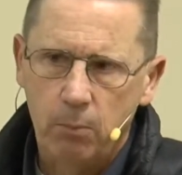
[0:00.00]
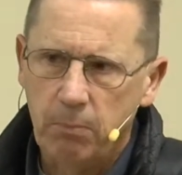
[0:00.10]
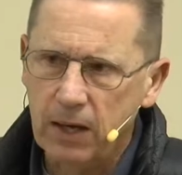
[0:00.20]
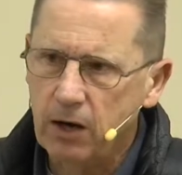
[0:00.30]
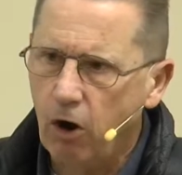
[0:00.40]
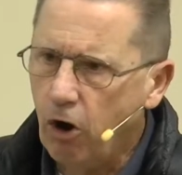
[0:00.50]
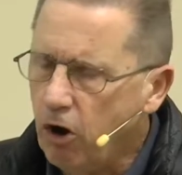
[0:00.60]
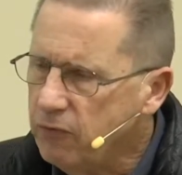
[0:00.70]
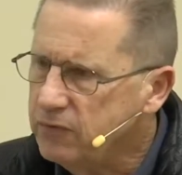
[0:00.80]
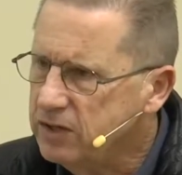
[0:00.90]
But
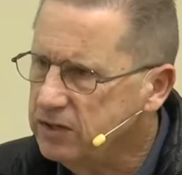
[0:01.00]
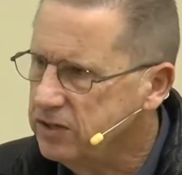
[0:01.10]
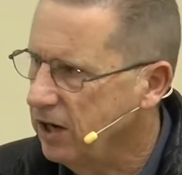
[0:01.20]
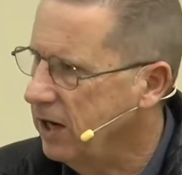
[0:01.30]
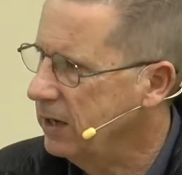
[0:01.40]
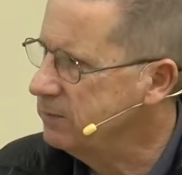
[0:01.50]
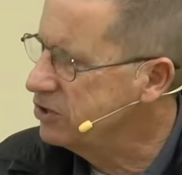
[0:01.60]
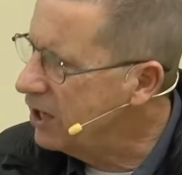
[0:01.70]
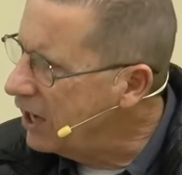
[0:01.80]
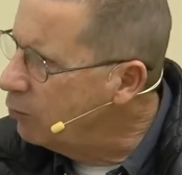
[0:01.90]

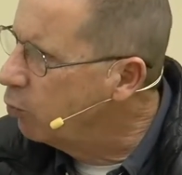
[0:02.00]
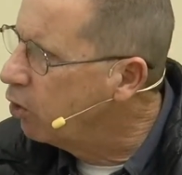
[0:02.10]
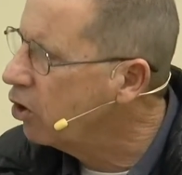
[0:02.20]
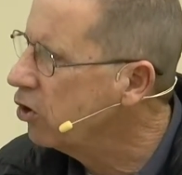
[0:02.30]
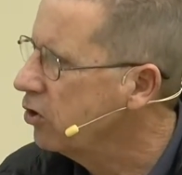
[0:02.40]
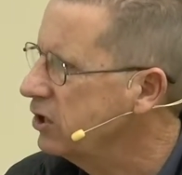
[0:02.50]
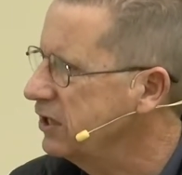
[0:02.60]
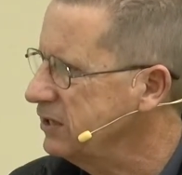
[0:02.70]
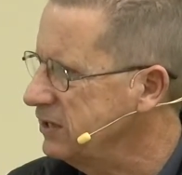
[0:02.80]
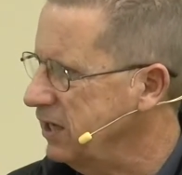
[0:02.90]
oftentimes, a word
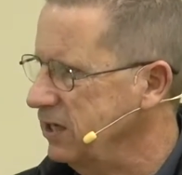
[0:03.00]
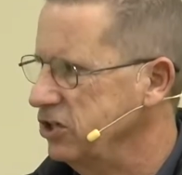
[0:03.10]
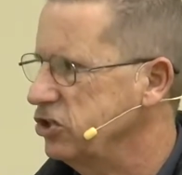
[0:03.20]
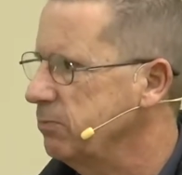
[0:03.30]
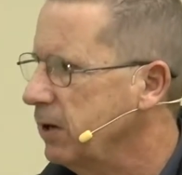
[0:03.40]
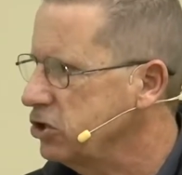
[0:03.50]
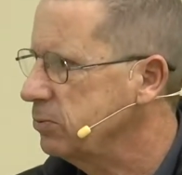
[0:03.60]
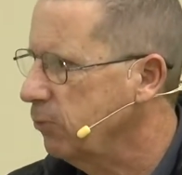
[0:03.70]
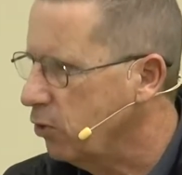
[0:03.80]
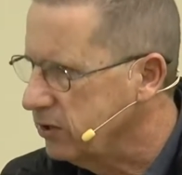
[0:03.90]
contains
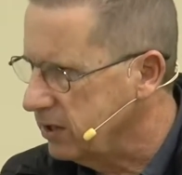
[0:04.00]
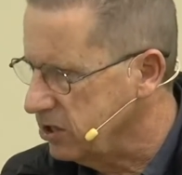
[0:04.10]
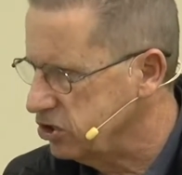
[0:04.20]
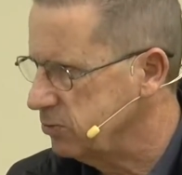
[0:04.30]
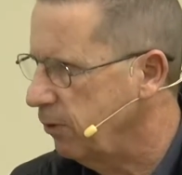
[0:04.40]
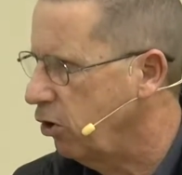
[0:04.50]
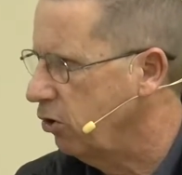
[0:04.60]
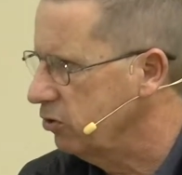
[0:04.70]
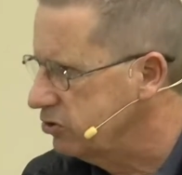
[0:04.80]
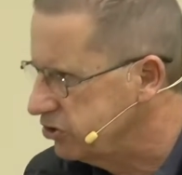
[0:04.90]
much more than a
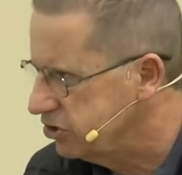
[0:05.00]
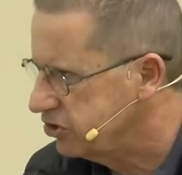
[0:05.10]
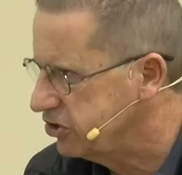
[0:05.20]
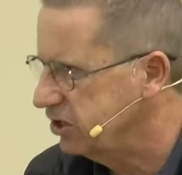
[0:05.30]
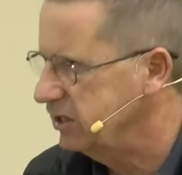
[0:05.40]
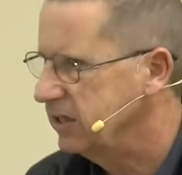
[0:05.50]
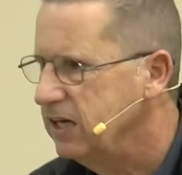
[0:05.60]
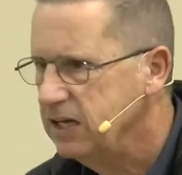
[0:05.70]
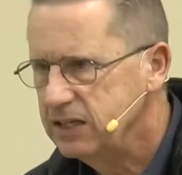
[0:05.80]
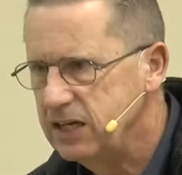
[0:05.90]
small, succinct
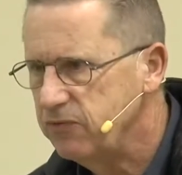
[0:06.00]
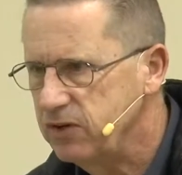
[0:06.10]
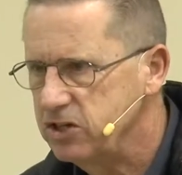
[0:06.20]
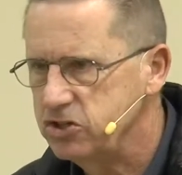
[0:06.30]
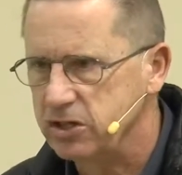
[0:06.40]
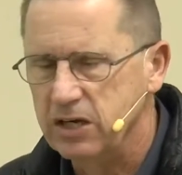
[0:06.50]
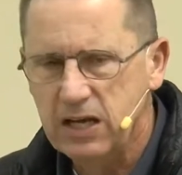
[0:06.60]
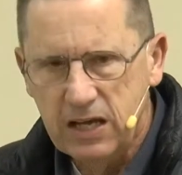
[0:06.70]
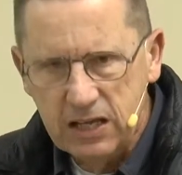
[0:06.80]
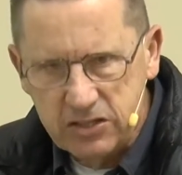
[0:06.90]
definition.
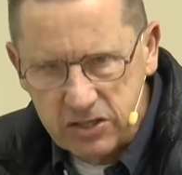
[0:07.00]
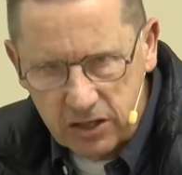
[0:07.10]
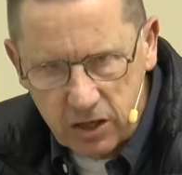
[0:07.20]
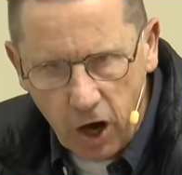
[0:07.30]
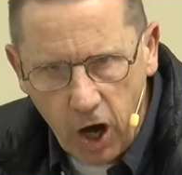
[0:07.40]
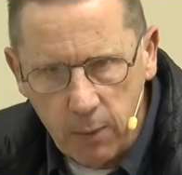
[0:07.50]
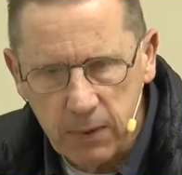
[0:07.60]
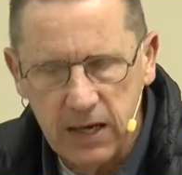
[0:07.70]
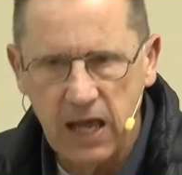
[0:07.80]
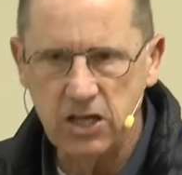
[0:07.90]
It's a
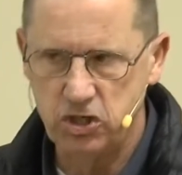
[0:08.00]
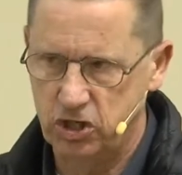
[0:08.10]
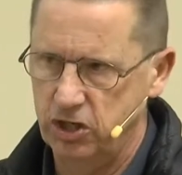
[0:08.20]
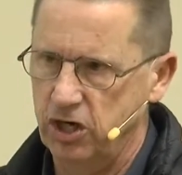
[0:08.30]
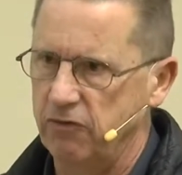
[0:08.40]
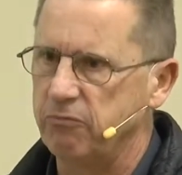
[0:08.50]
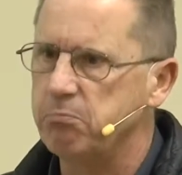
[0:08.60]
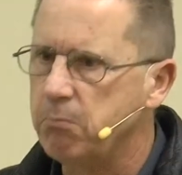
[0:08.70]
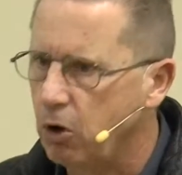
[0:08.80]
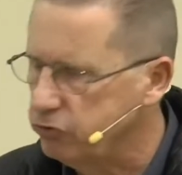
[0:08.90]
combination of
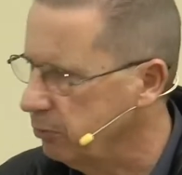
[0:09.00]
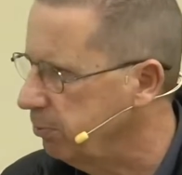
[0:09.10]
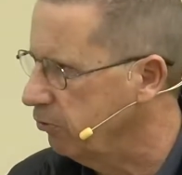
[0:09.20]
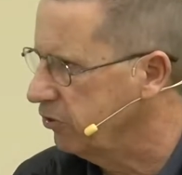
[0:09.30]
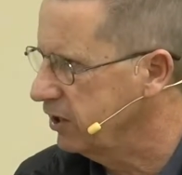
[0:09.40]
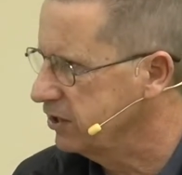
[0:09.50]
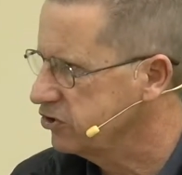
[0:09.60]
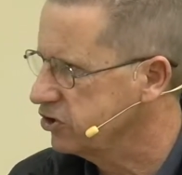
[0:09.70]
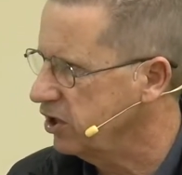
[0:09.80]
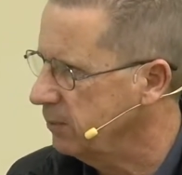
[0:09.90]
multiple
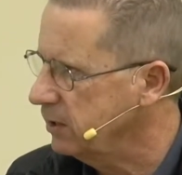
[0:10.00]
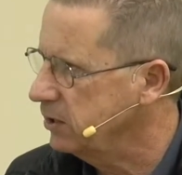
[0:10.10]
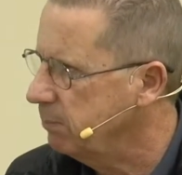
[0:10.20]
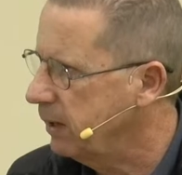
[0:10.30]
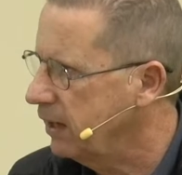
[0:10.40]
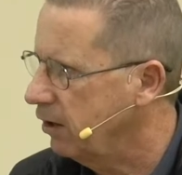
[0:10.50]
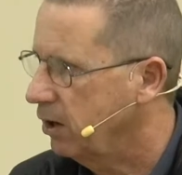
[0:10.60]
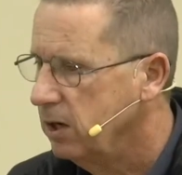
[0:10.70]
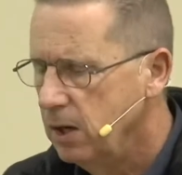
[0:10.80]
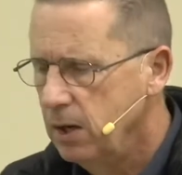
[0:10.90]
things coming to bear.